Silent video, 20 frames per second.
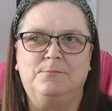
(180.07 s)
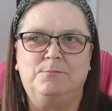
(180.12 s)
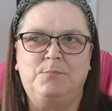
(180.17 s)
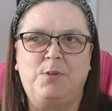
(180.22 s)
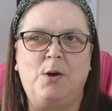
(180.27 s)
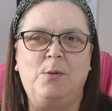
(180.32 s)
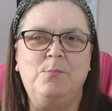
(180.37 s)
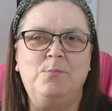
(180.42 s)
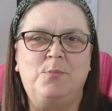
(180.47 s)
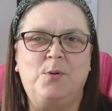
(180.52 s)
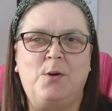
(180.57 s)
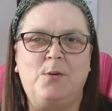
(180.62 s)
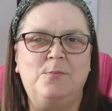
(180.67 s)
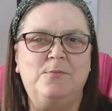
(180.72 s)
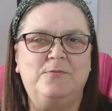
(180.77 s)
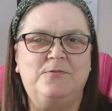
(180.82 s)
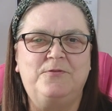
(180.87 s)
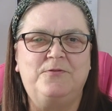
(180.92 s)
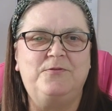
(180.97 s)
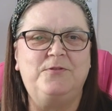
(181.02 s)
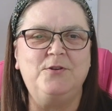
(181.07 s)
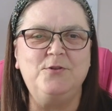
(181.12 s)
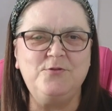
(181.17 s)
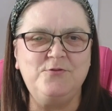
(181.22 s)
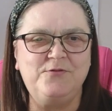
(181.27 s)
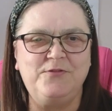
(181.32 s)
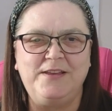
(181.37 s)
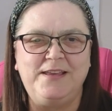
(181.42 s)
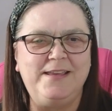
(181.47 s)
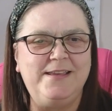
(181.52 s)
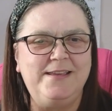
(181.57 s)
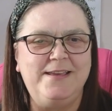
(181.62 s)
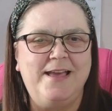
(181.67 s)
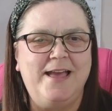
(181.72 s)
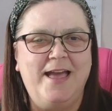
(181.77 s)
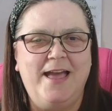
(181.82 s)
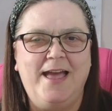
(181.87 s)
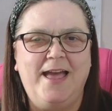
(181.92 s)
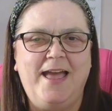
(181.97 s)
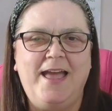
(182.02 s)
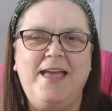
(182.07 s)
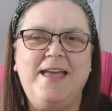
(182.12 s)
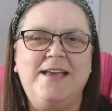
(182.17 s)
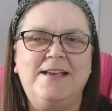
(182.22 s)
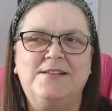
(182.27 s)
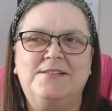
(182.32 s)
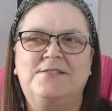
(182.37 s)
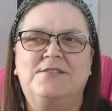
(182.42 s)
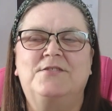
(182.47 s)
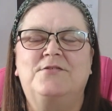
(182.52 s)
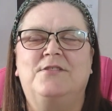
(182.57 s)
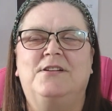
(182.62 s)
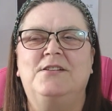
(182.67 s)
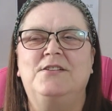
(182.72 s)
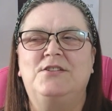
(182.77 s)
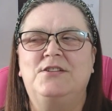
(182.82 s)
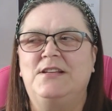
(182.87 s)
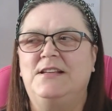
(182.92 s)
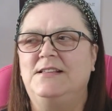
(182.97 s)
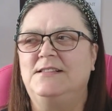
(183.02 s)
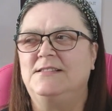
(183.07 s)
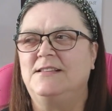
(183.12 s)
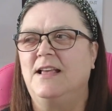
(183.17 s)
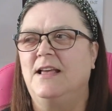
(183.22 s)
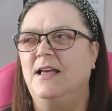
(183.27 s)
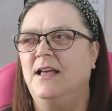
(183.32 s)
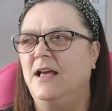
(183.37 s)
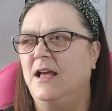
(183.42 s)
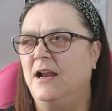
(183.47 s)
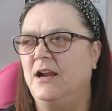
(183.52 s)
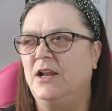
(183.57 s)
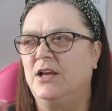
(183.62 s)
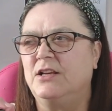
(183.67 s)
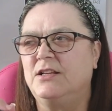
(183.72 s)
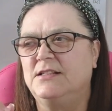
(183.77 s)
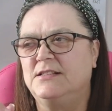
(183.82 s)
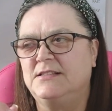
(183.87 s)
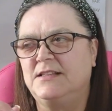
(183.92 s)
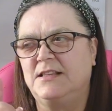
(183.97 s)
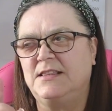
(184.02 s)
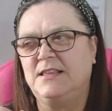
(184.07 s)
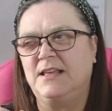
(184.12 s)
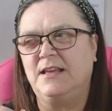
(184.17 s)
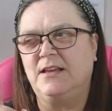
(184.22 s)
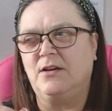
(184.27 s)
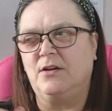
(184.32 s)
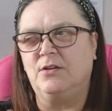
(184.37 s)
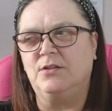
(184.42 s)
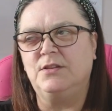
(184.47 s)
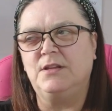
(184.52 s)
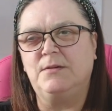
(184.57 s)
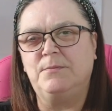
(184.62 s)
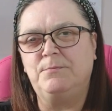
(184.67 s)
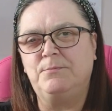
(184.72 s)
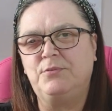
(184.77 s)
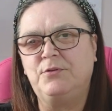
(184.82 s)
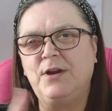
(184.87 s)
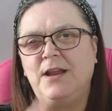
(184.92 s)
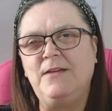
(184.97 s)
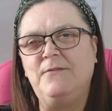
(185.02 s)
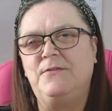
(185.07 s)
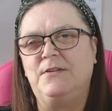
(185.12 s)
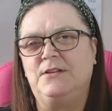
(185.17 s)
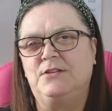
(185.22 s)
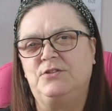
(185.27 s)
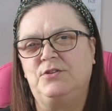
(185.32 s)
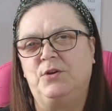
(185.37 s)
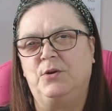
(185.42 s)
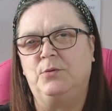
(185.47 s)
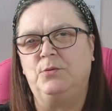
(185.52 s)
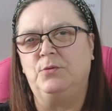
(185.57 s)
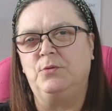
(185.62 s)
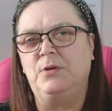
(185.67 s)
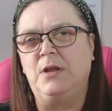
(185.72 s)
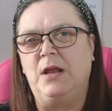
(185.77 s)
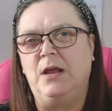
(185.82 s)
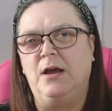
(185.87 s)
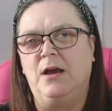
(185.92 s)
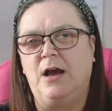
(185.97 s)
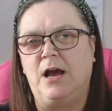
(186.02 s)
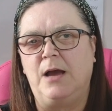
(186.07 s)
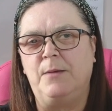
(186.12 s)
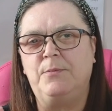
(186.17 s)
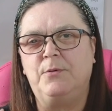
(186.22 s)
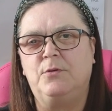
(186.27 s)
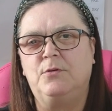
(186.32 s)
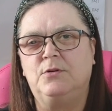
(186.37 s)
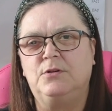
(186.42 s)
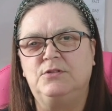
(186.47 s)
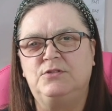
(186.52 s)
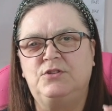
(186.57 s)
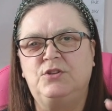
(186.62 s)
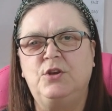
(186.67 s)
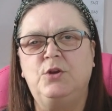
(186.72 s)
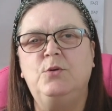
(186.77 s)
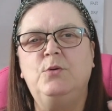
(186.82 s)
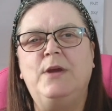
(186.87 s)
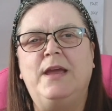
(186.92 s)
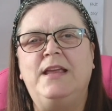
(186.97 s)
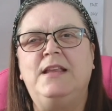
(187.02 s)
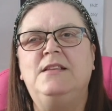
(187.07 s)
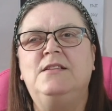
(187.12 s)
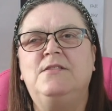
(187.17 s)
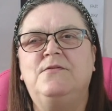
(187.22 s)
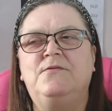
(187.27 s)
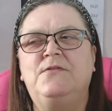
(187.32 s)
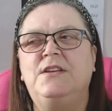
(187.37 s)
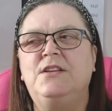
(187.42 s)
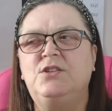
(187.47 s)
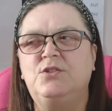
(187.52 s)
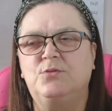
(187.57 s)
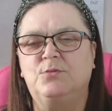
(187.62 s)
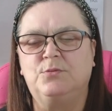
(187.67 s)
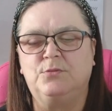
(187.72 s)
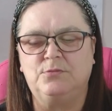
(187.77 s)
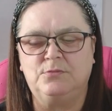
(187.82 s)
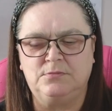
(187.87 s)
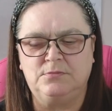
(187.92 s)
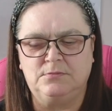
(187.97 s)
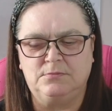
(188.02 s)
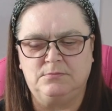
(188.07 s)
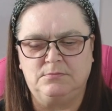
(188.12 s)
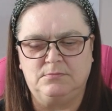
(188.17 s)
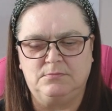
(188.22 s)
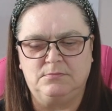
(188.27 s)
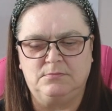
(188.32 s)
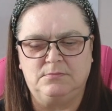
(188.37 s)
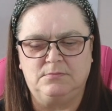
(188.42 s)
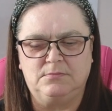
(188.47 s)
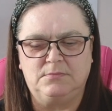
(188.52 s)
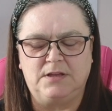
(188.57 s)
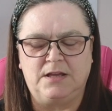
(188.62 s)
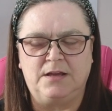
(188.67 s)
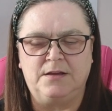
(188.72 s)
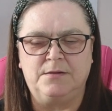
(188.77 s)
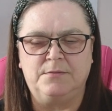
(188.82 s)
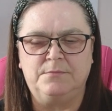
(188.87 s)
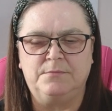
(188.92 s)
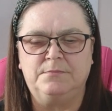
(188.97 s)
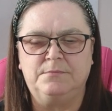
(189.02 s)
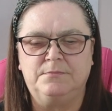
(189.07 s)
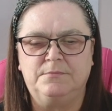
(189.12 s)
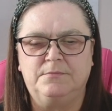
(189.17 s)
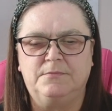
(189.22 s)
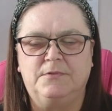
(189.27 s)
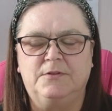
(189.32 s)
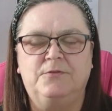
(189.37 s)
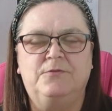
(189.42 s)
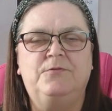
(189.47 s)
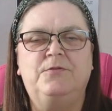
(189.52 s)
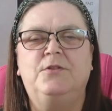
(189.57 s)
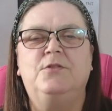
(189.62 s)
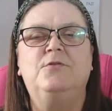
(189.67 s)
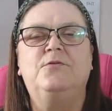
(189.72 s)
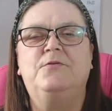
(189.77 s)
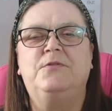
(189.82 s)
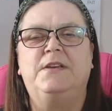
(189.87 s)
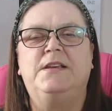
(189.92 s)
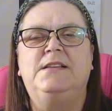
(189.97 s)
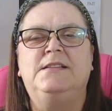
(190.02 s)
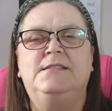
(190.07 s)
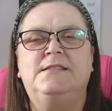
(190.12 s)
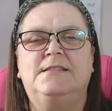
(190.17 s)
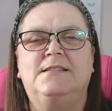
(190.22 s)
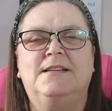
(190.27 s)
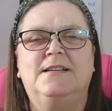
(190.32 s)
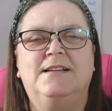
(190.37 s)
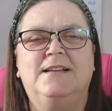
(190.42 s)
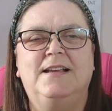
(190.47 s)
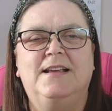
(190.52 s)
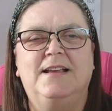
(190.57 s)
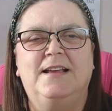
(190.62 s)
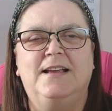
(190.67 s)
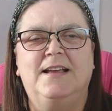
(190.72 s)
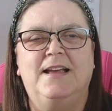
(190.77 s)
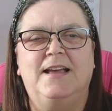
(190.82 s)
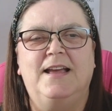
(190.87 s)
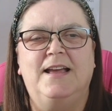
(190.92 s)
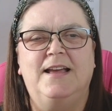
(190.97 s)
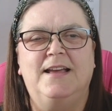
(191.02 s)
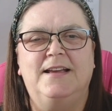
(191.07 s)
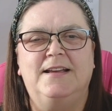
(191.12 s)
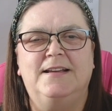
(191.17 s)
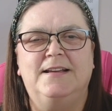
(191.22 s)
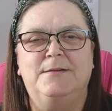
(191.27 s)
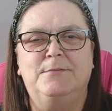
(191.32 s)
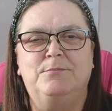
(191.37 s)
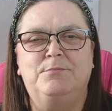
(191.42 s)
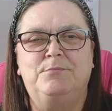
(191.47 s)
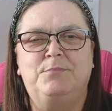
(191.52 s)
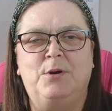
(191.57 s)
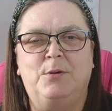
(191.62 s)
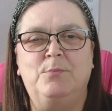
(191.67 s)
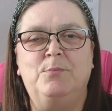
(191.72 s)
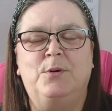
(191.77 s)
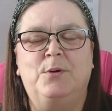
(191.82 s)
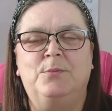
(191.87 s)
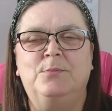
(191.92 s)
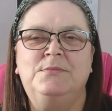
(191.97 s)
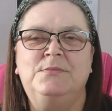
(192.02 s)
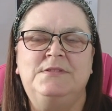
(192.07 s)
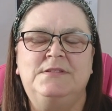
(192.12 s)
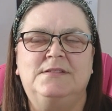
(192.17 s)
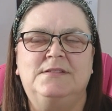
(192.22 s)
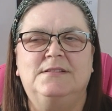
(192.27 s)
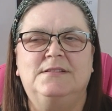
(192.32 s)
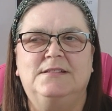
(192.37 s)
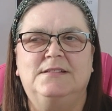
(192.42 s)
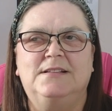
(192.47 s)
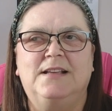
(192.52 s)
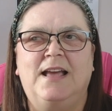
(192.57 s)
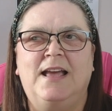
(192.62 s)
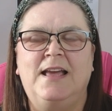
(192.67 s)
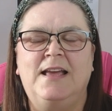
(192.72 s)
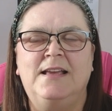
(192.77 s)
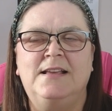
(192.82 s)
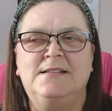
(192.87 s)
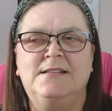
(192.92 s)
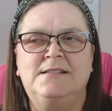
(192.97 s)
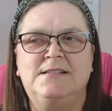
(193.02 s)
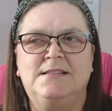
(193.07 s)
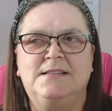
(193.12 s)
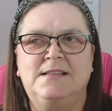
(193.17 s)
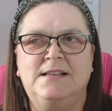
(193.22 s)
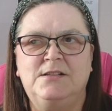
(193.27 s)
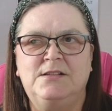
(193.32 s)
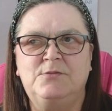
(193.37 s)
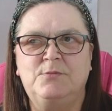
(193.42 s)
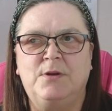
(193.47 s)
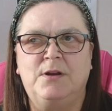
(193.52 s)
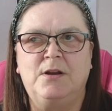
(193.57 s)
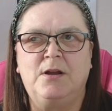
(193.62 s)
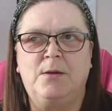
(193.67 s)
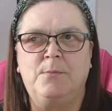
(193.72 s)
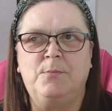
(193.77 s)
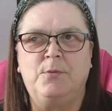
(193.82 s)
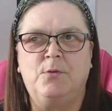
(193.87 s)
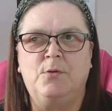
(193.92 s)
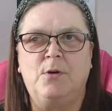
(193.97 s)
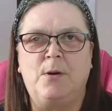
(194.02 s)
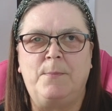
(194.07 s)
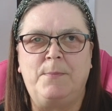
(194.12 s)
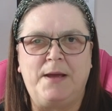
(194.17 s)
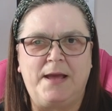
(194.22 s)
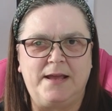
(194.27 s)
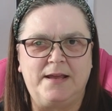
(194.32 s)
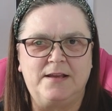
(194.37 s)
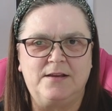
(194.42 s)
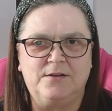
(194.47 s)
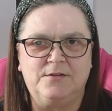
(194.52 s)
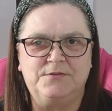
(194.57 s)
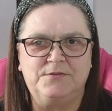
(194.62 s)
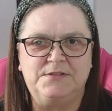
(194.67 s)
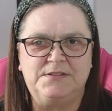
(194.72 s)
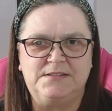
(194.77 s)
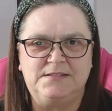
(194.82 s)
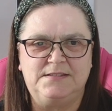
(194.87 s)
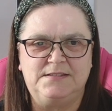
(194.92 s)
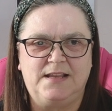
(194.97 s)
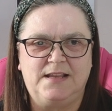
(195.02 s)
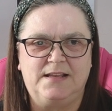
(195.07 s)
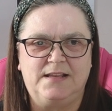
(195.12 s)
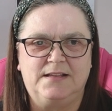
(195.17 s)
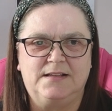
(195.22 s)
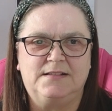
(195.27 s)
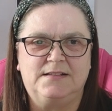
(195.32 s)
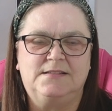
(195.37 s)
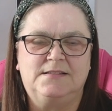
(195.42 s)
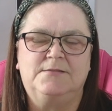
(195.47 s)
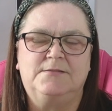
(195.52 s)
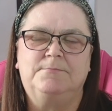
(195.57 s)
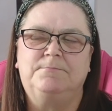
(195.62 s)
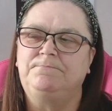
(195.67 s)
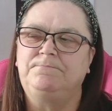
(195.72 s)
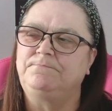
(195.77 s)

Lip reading: Pom Pom floofy hair scrunchies. And because I think on the previous haul, I bought 2 individual floofies, Pom Poms, and this one I bought a pack of 6.